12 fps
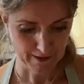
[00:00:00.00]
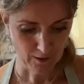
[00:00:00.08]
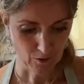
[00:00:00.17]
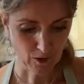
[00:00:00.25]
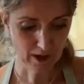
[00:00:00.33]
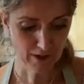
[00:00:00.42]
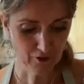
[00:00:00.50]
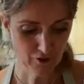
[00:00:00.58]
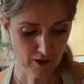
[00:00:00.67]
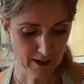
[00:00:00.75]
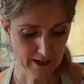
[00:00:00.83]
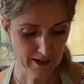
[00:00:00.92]
while I
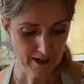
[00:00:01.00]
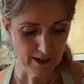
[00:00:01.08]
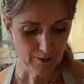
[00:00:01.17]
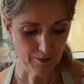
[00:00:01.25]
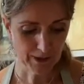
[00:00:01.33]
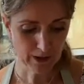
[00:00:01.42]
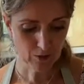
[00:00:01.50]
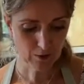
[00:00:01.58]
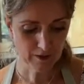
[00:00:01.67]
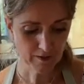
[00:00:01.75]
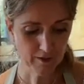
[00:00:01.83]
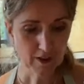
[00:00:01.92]
try and peel
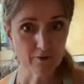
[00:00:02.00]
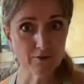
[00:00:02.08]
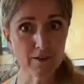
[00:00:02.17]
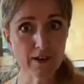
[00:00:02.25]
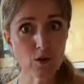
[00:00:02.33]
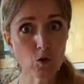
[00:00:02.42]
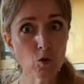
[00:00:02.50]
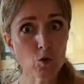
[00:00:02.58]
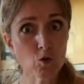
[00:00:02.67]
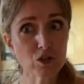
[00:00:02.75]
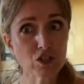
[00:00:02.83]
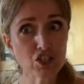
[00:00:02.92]
this very
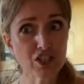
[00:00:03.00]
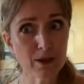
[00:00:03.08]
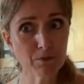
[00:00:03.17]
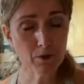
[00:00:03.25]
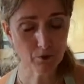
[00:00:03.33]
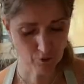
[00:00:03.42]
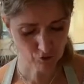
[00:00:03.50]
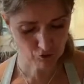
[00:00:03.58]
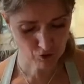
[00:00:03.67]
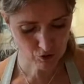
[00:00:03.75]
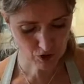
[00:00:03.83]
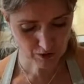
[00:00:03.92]
awkward shape of
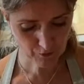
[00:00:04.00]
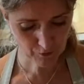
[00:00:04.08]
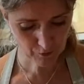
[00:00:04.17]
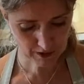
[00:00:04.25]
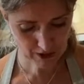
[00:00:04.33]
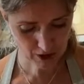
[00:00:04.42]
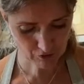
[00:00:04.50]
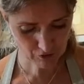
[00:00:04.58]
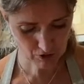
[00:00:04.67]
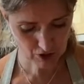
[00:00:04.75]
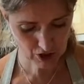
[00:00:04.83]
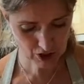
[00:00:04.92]
fresh
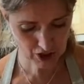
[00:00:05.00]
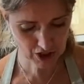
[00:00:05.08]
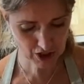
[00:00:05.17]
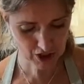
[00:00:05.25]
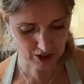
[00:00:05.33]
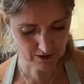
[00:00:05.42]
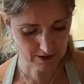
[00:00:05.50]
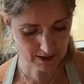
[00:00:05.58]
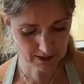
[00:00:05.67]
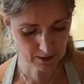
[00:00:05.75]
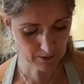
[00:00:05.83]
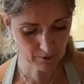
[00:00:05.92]
root ginger. She's
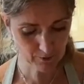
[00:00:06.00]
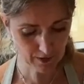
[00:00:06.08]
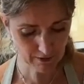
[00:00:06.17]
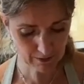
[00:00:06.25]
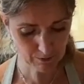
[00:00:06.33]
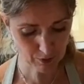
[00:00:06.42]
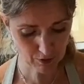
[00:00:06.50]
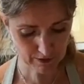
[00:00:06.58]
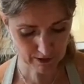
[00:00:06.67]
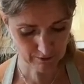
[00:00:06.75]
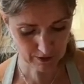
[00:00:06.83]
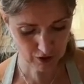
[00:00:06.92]
going to be very
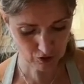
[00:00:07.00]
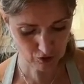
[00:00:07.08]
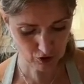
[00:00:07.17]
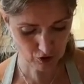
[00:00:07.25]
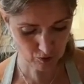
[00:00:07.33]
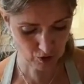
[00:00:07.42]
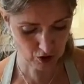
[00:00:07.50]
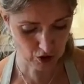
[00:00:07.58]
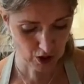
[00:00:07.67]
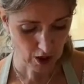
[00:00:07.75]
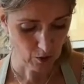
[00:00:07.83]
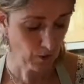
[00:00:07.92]
boring for the children to watch.
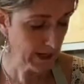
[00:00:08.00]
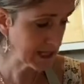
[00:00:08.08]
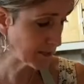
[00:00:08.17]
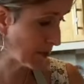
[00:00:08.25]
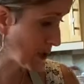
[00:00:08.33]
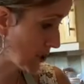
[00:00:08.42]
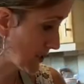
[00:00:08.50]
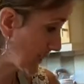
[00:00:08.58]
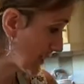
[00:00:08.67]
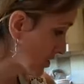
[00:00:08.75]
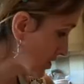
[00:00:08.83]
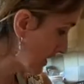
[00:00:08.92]
Where's Purdy?
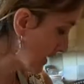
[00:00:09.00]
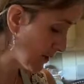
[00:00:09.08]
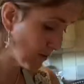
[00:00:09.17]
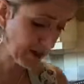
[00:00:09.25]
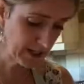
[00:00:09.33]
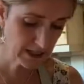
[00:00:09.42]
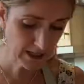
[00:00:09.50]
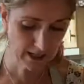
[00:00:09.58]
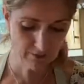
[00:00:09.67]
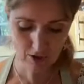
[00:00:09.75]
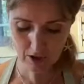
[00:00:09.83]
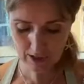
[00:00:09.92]
Is she anywhere to have
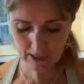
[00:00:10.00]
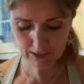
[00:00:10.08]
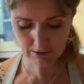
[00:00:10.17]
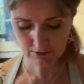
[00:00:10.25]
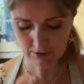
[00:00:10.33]
a look at?